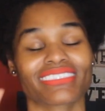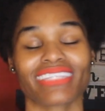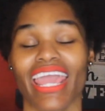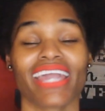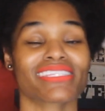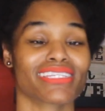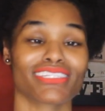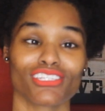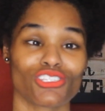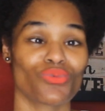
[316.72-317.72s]
that has
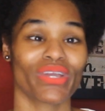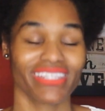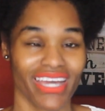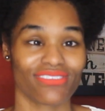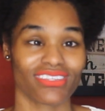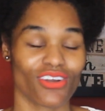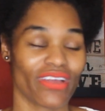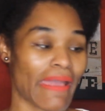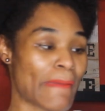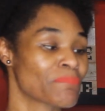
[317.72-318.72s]
nothing to do with nothing,
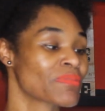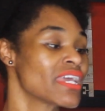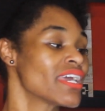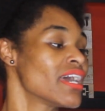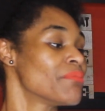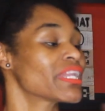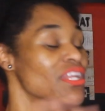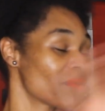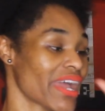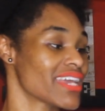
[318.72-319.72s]
okay? But
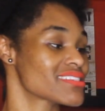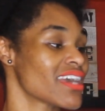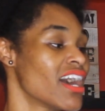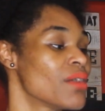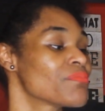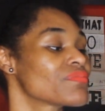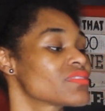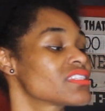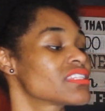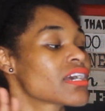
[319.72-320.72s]
anyways,
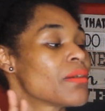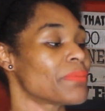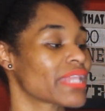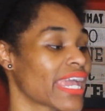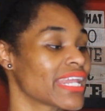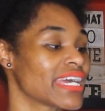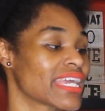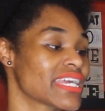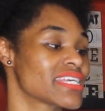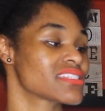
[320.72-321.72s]
um, the complaint
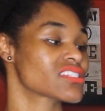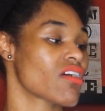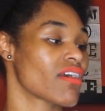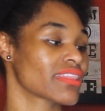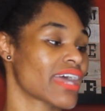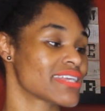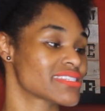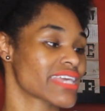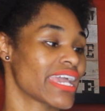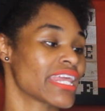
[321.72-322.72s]
against Arline
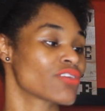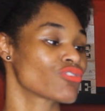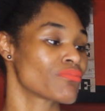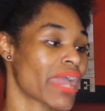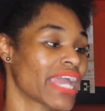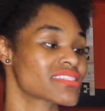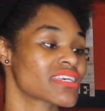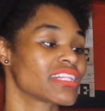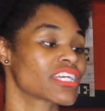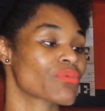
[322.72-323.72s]
said it remains
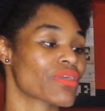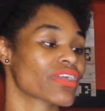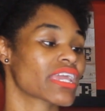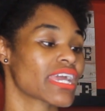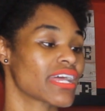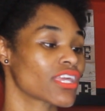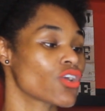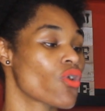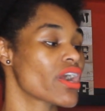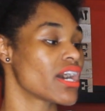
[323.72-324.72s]
unclear whether Kelly
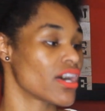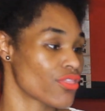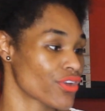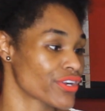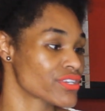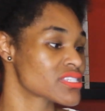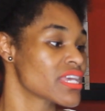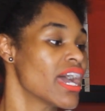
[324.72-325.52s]
or others